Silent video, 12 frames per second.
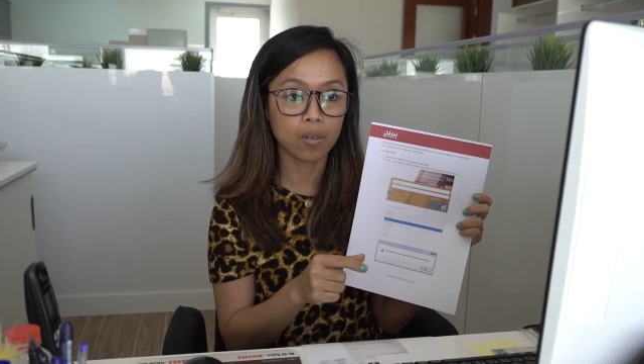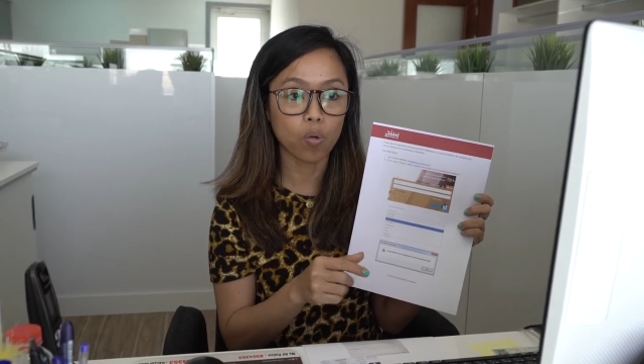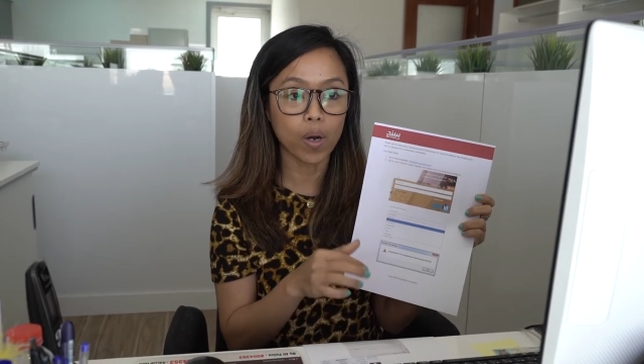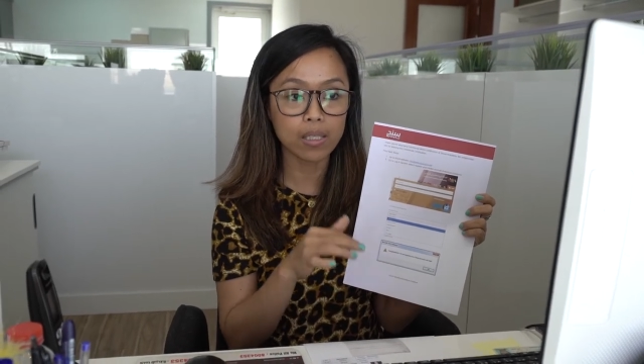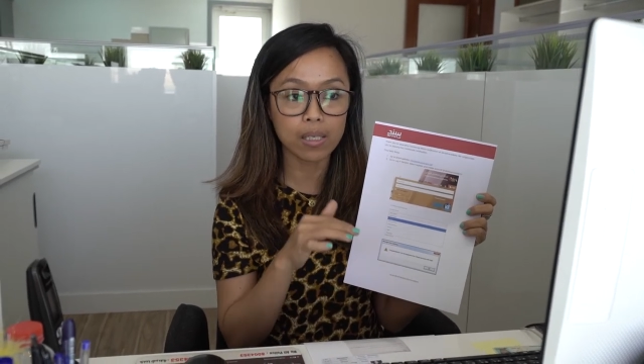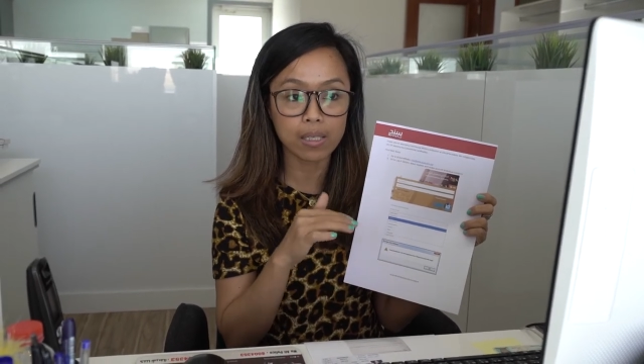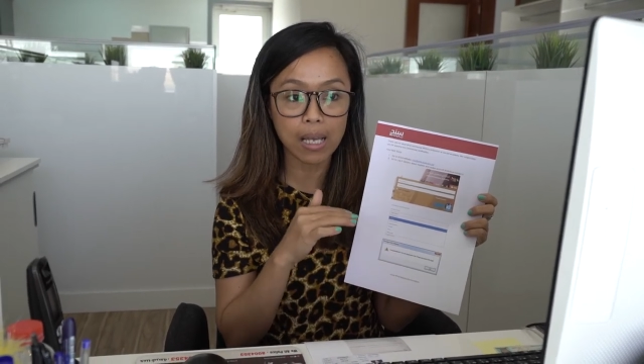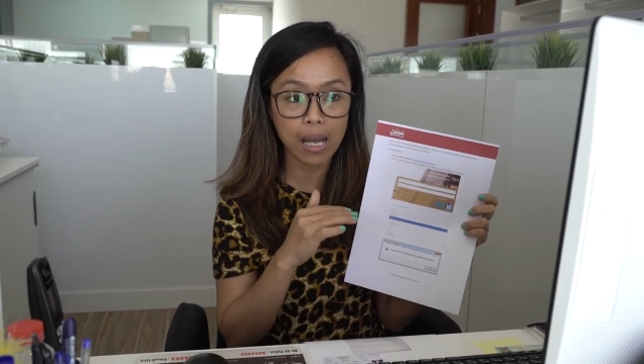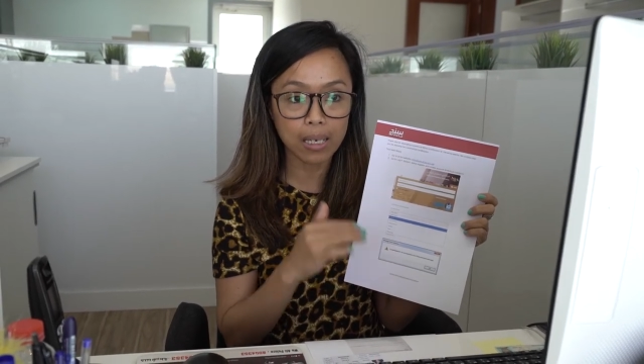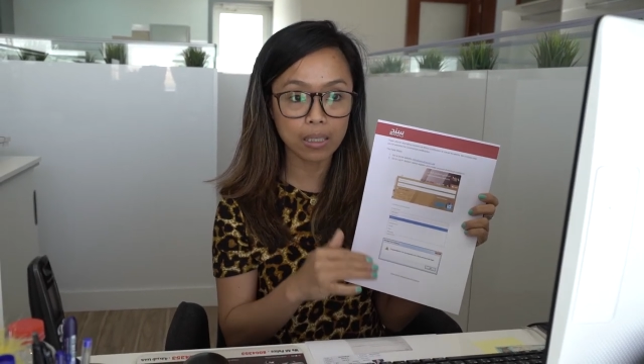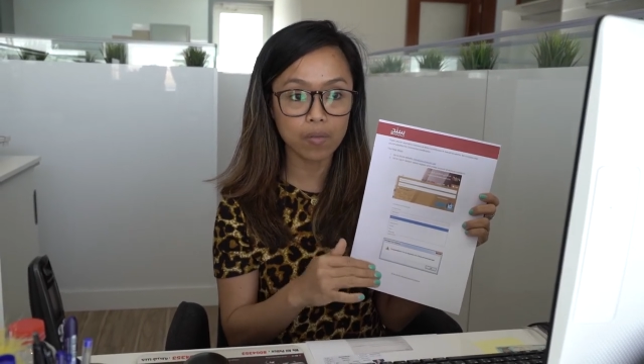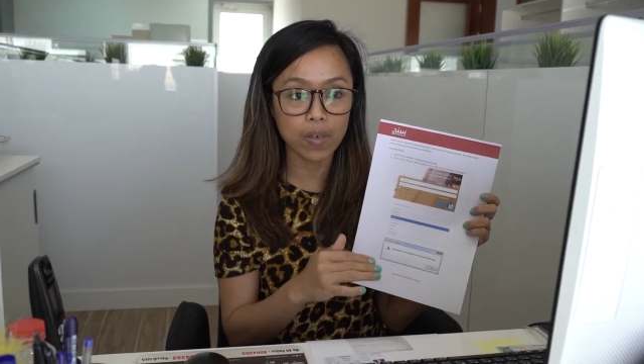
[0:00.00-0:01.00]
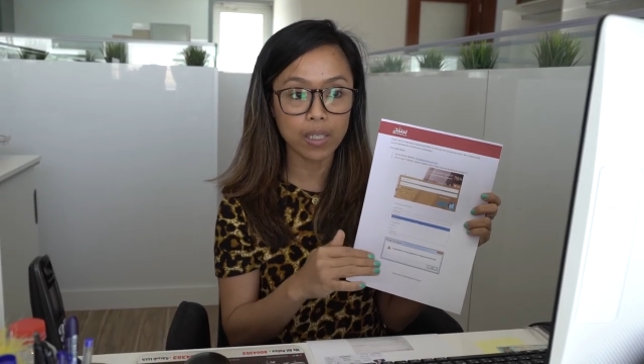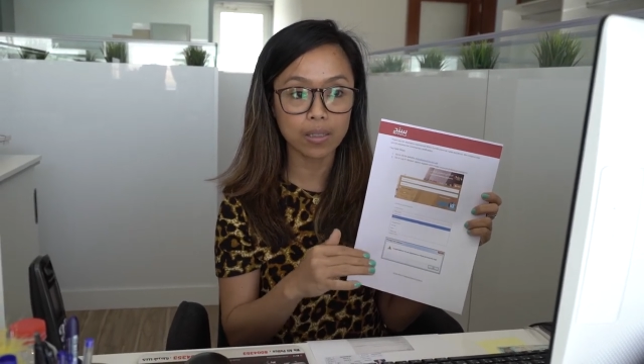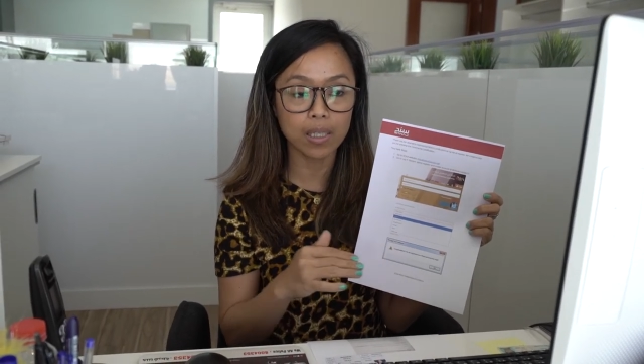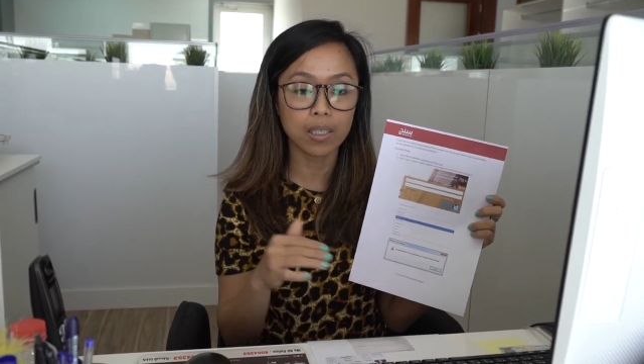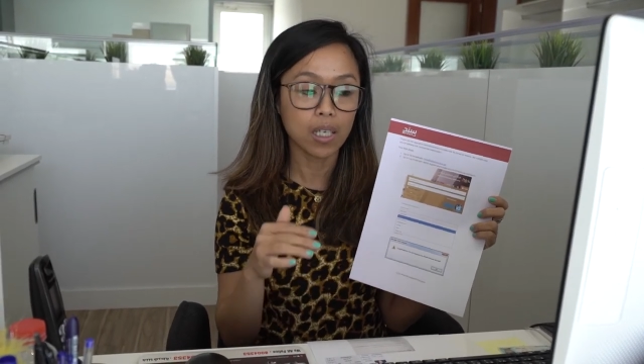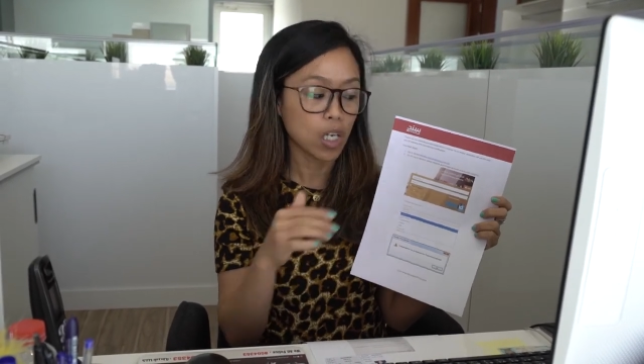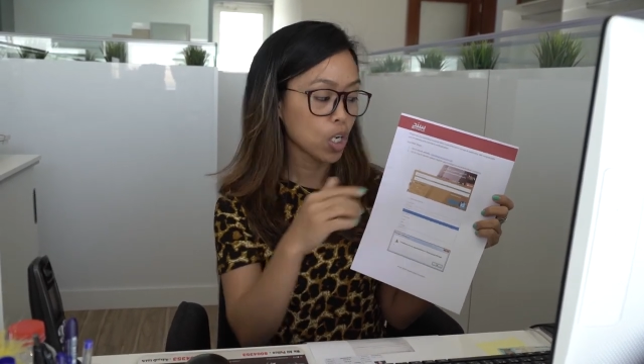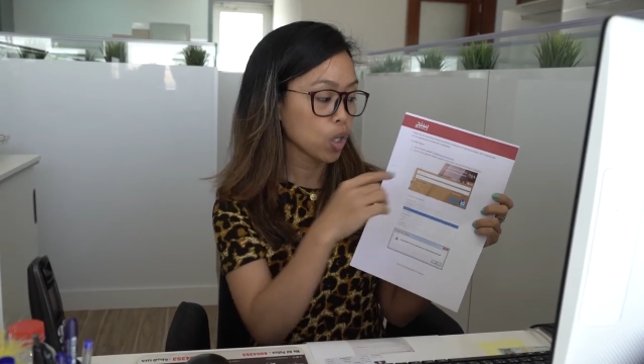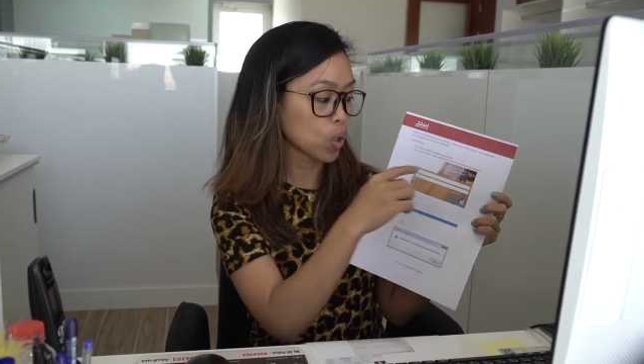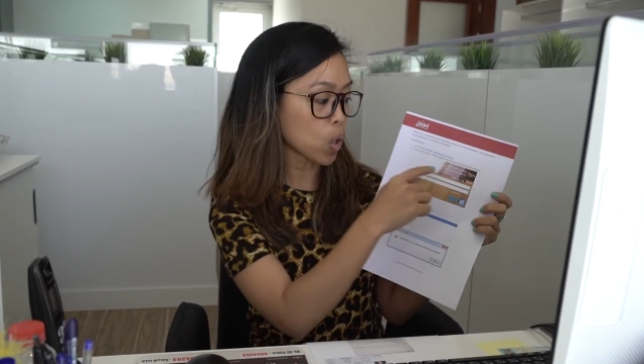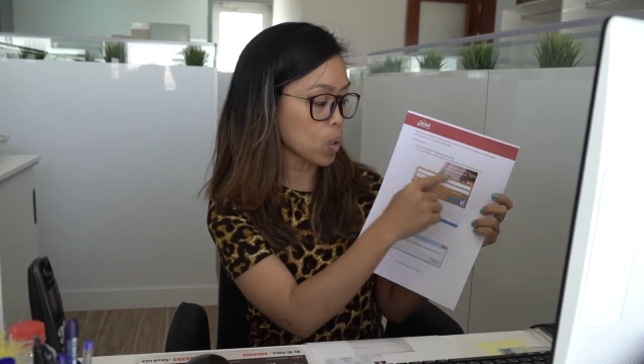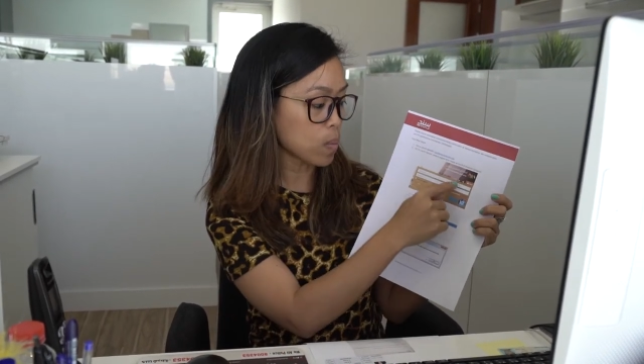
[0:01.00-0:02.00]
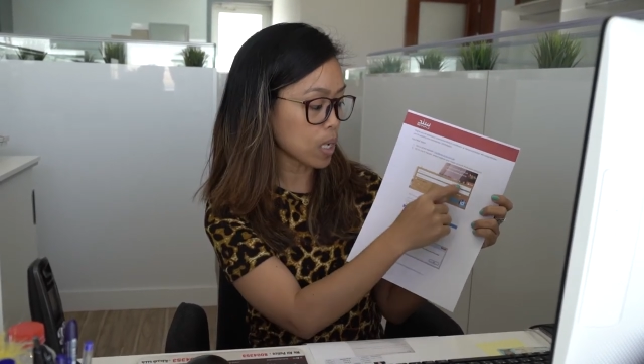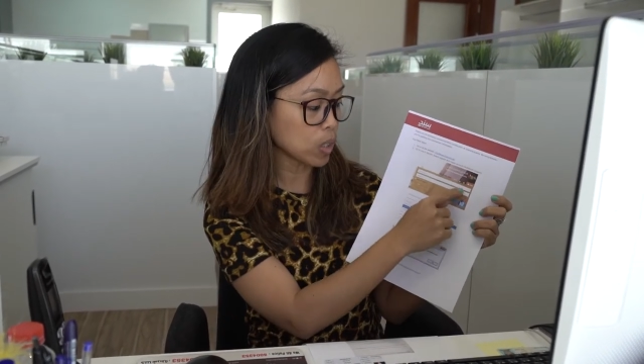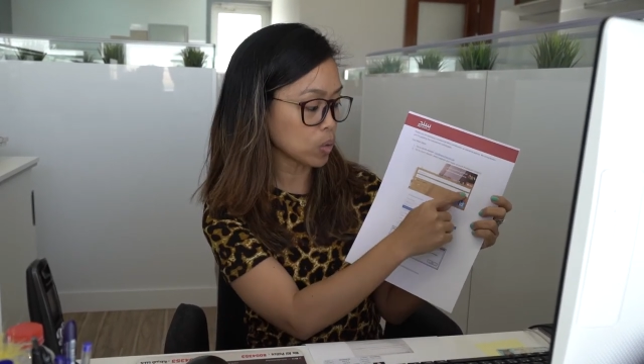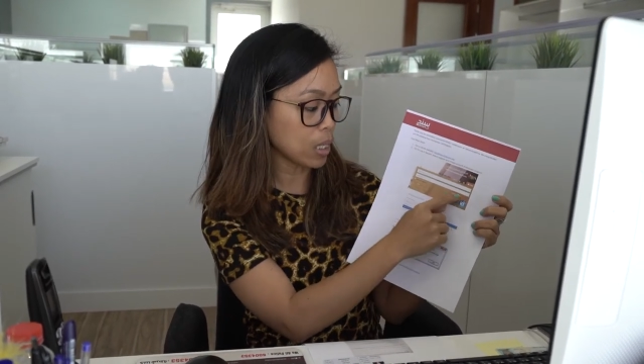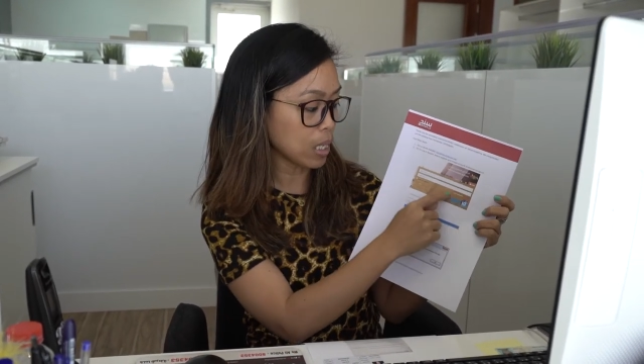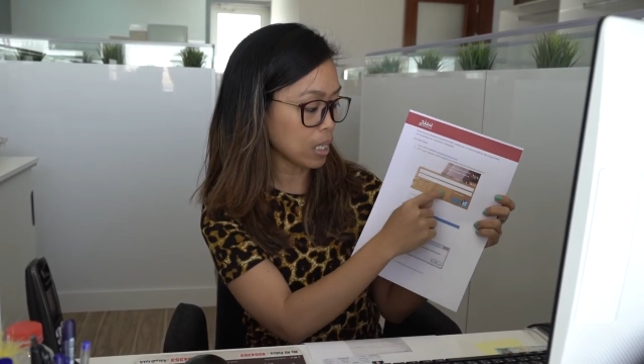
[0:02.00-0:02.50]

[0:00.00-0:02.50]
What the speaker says: Once it's activated, go back to the